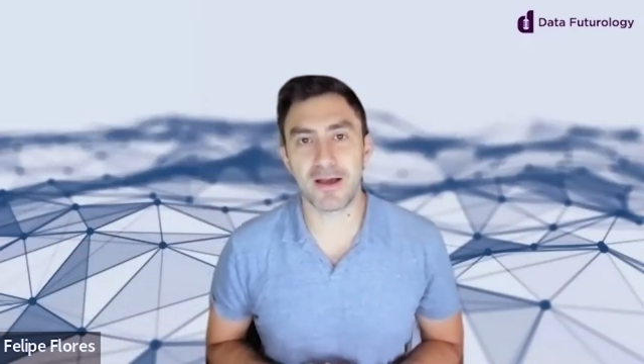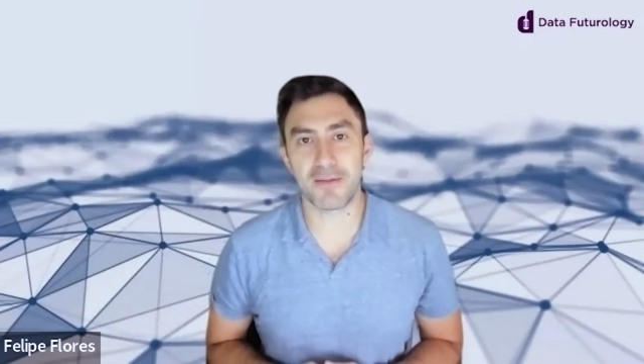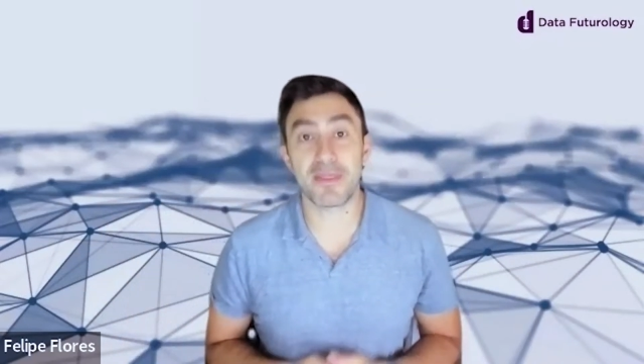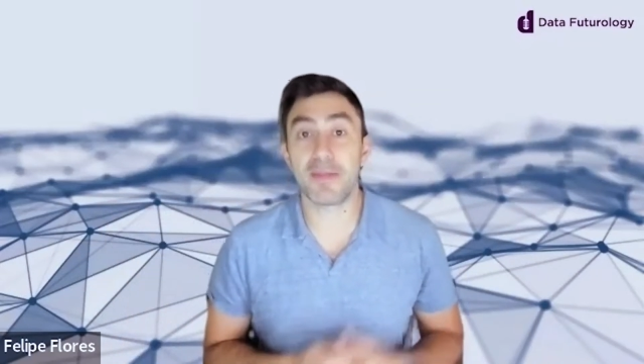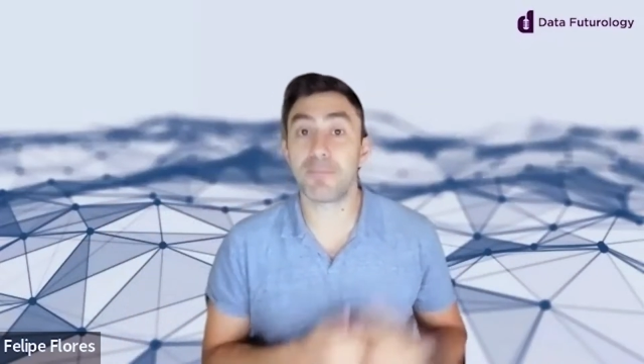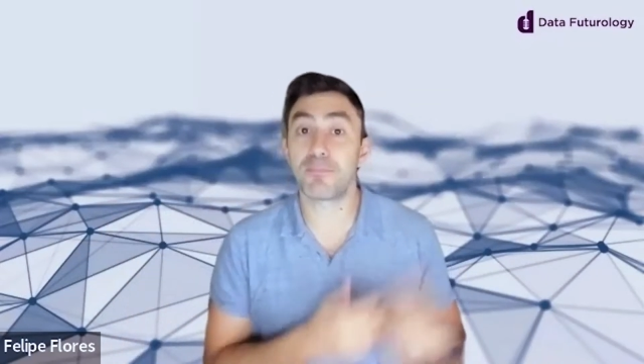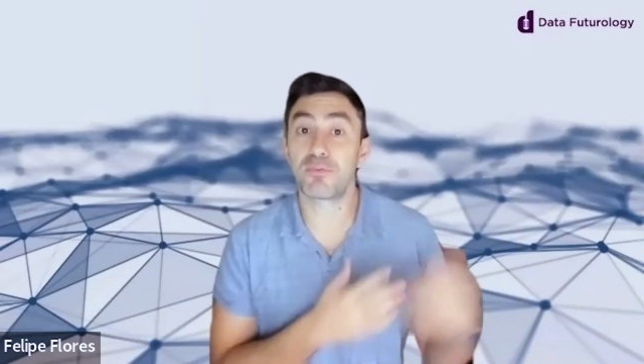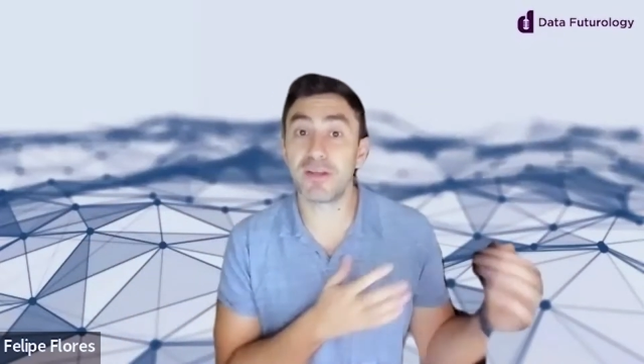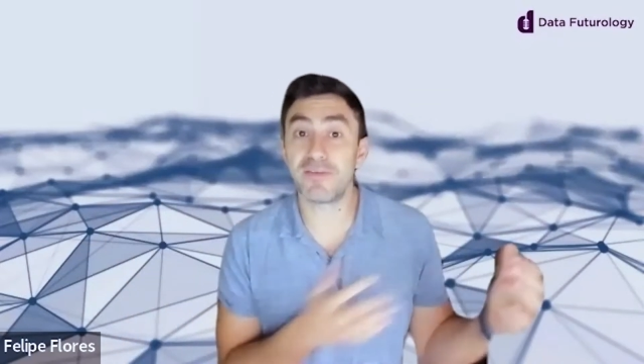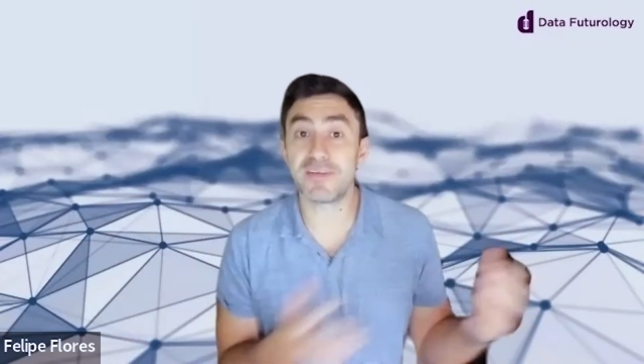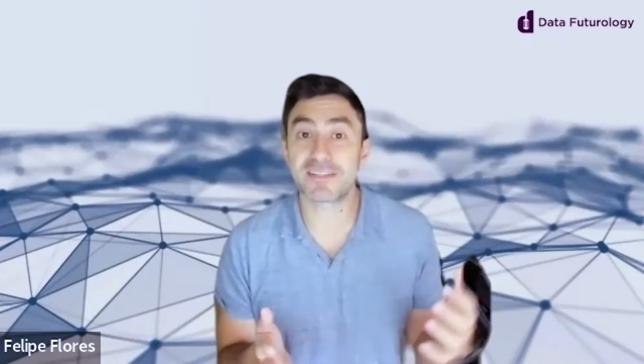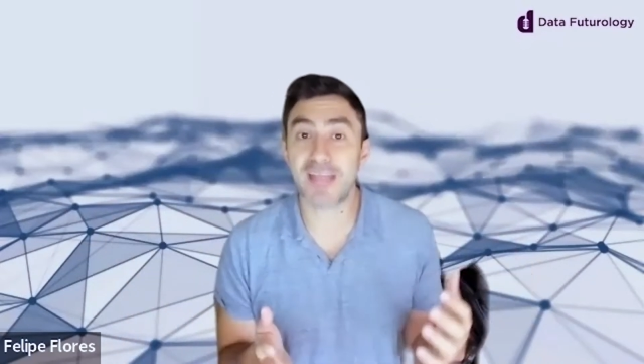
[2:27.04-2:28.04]
than
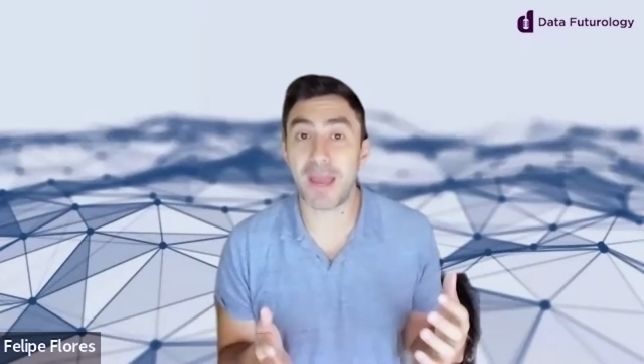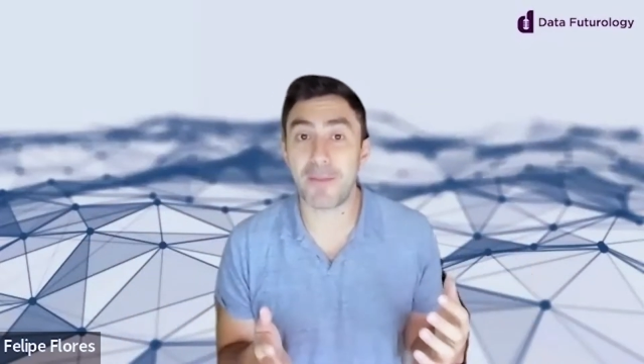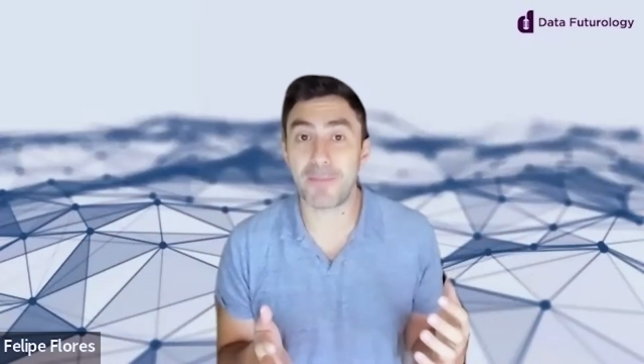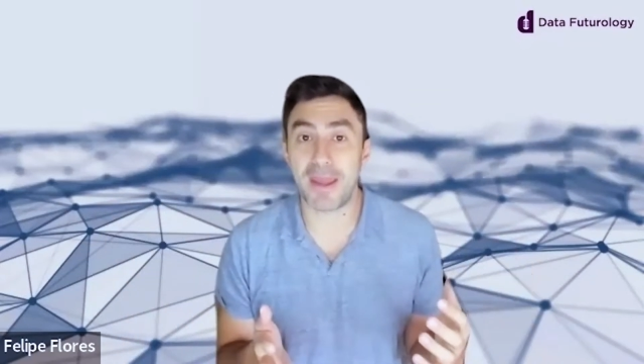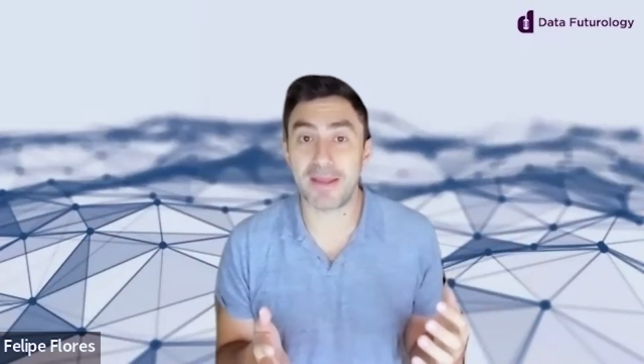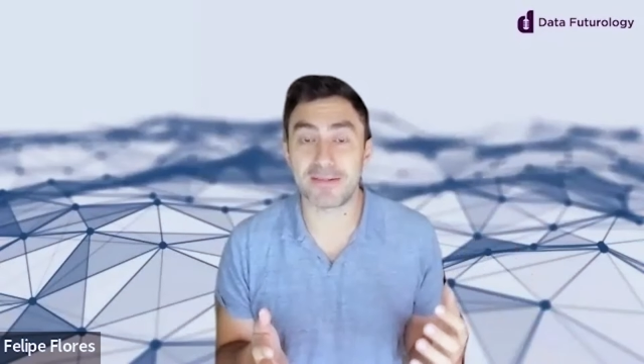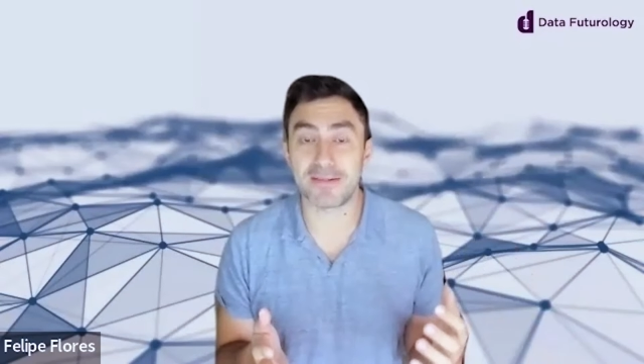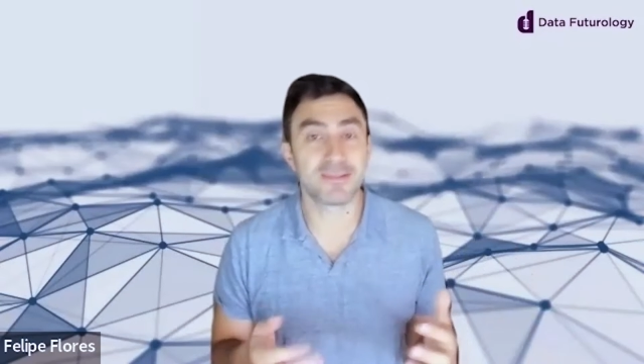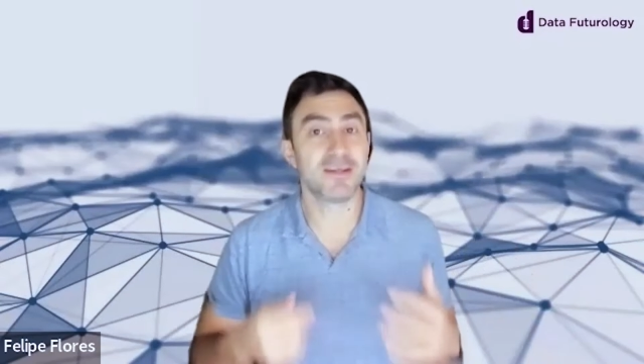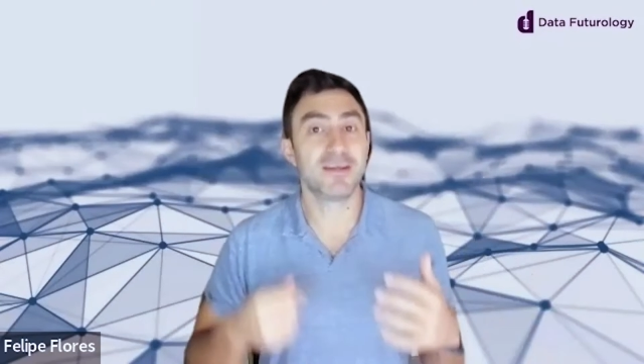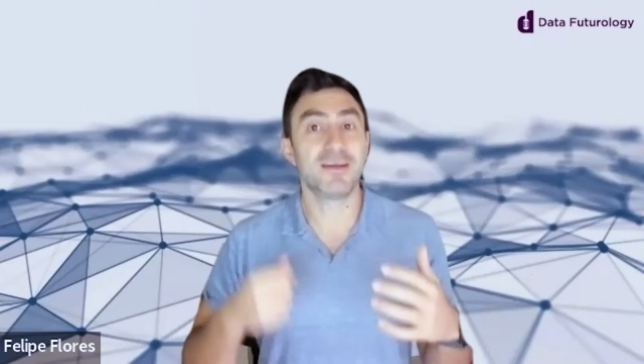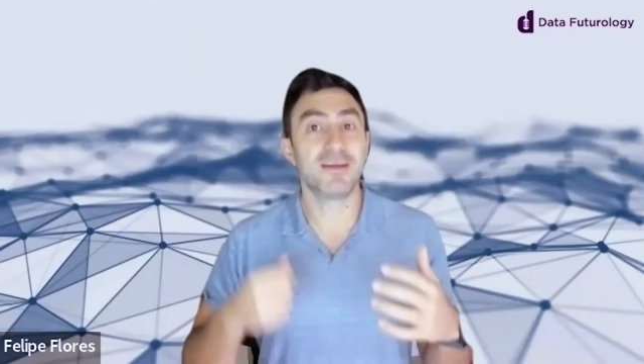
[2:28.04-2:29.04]
previous campaigns.
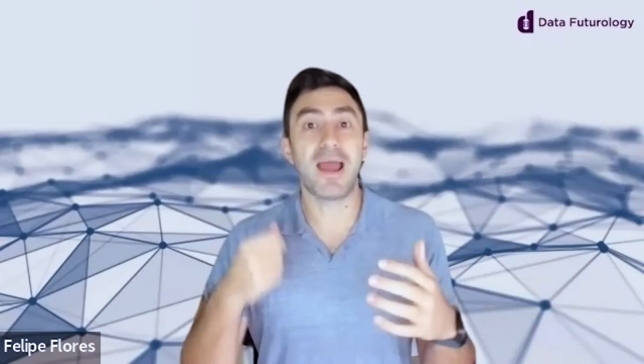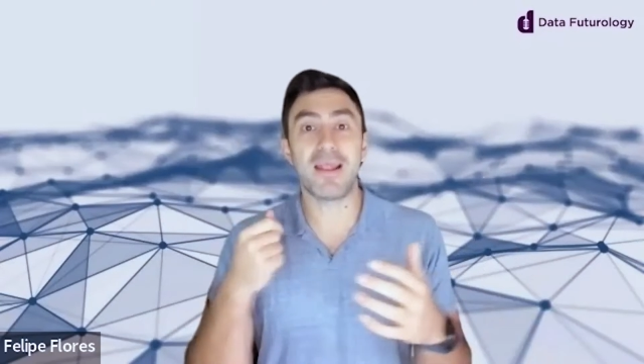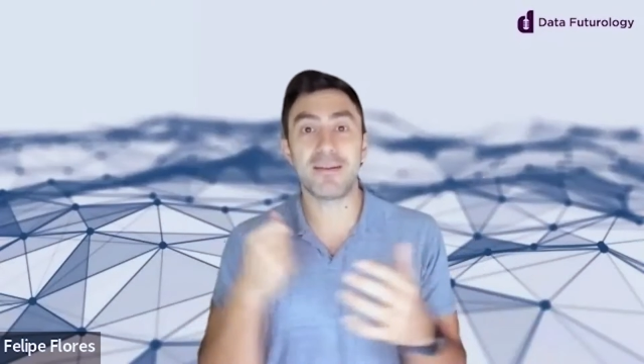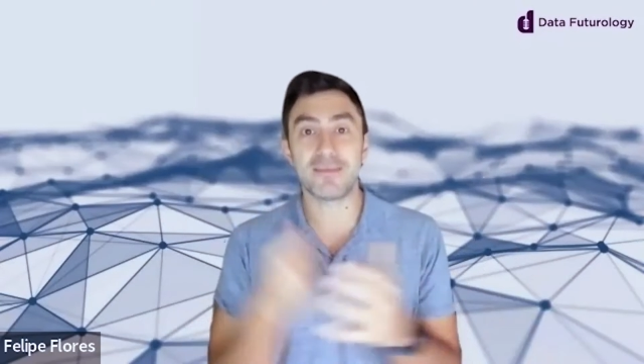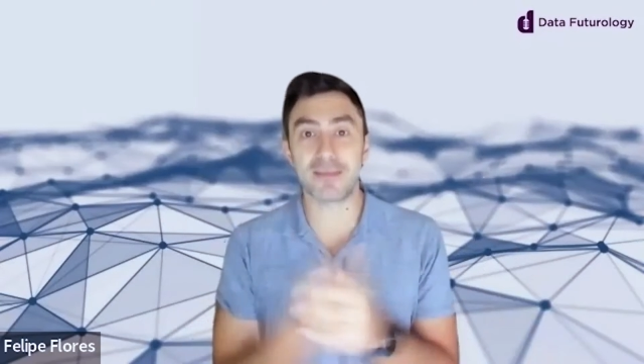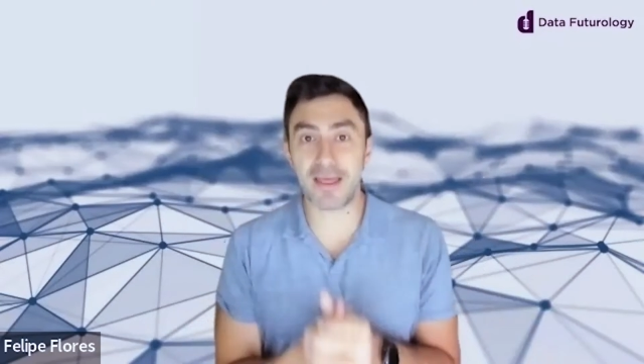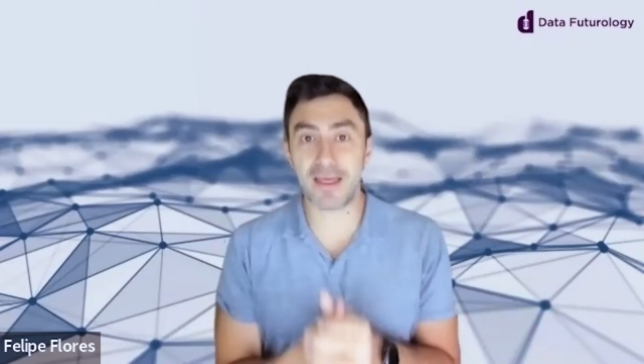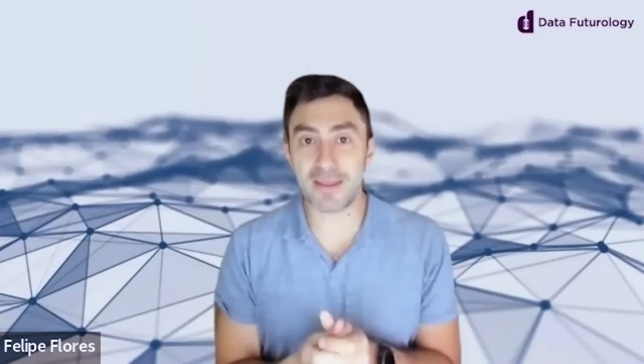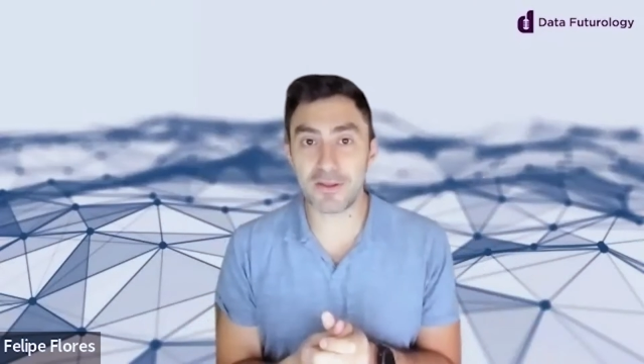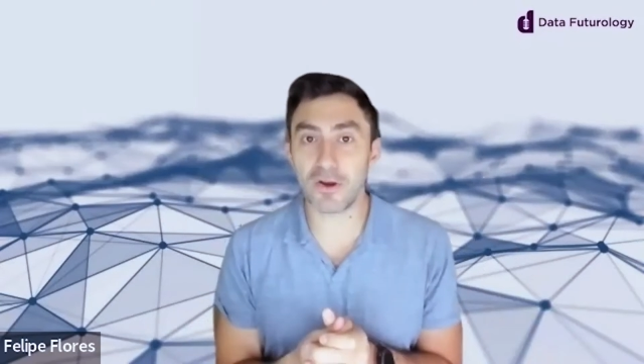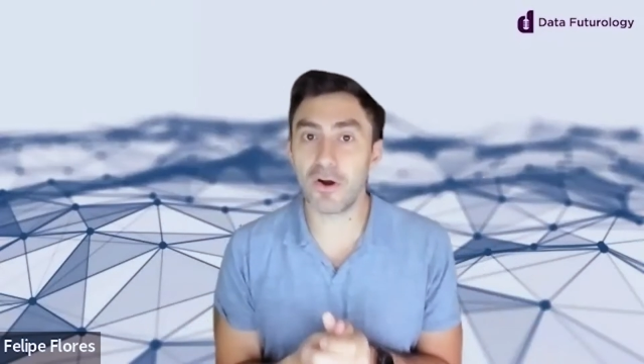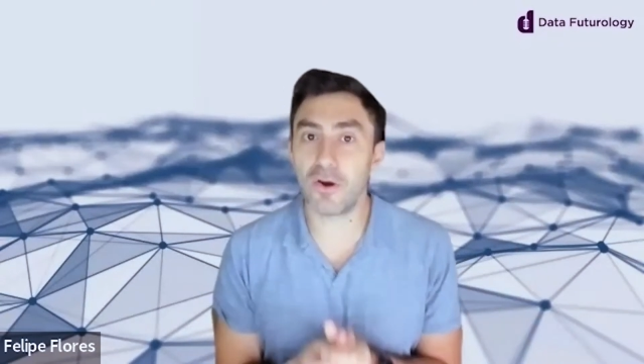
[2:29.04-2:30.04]
And then
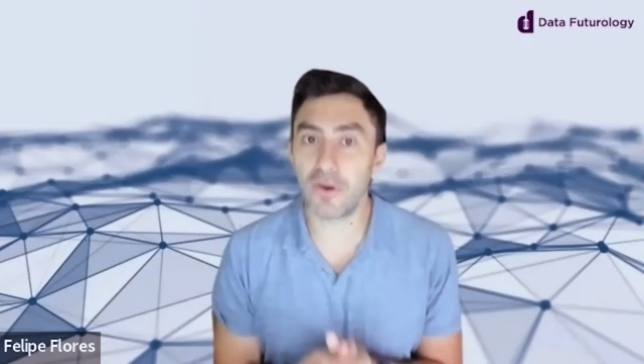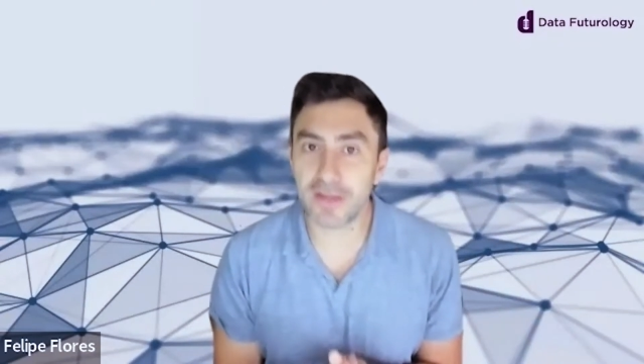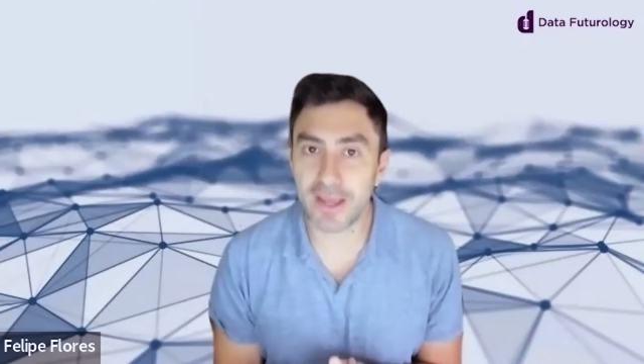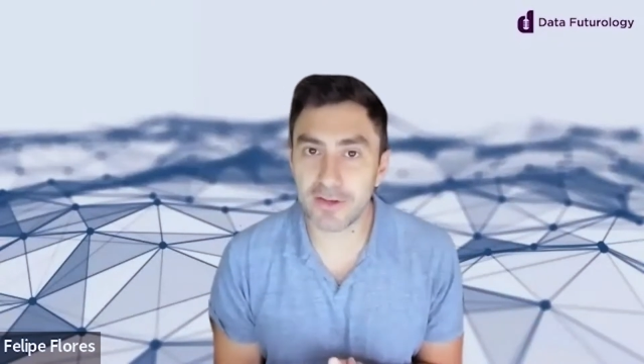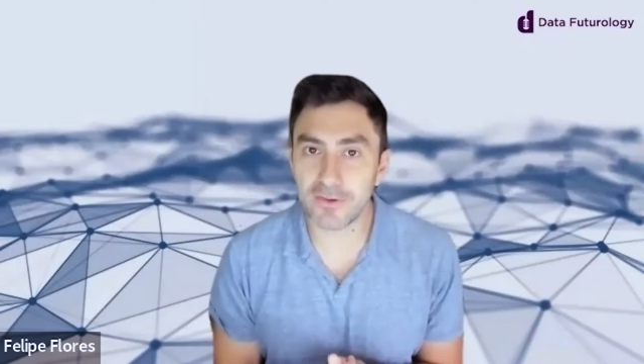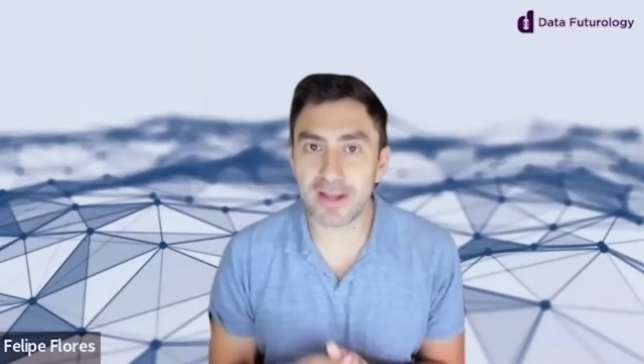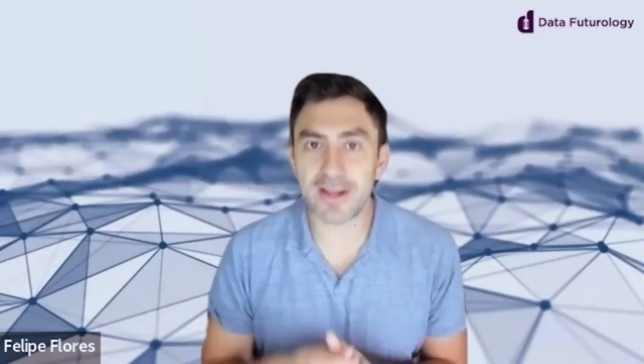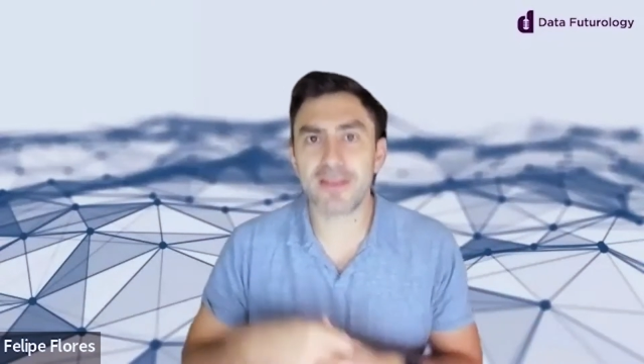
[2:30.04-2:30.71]
you go, okay, great.